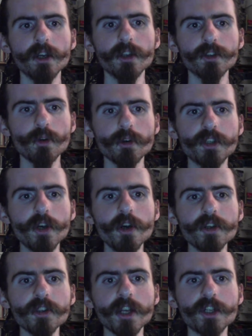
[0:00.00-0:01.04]
To
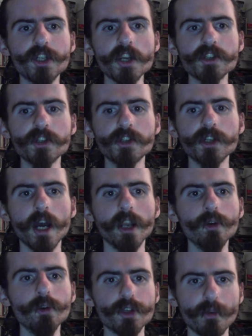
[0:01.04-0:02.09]
return to that Chesterton
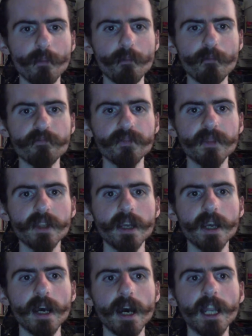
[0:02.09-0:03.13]
allusion,
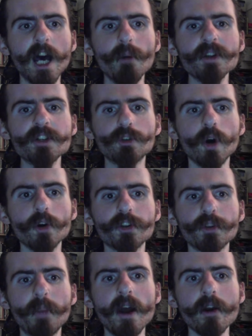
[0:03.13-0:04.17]
allow me to quote
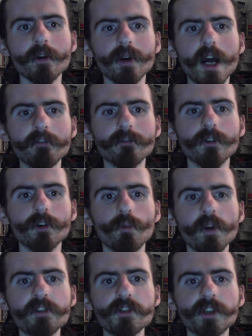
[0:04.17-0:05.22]
the paragraph
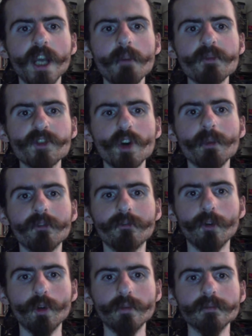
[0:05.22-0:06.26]
whence it comes from in
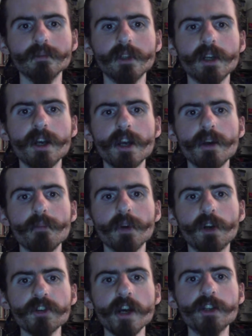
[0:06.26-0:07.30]
full,
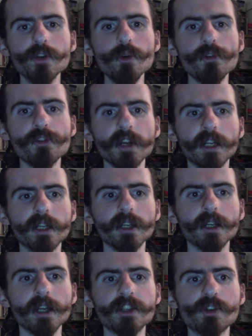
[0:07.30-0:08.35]
because I do think
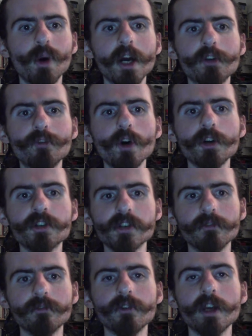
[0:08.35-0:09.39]
it's quite
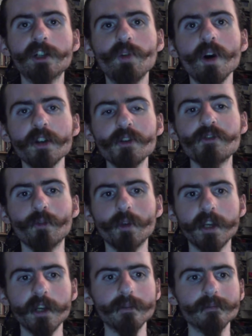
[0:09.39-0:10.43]
evocative and quite useful
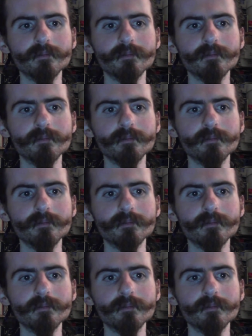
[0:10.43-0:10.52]
here.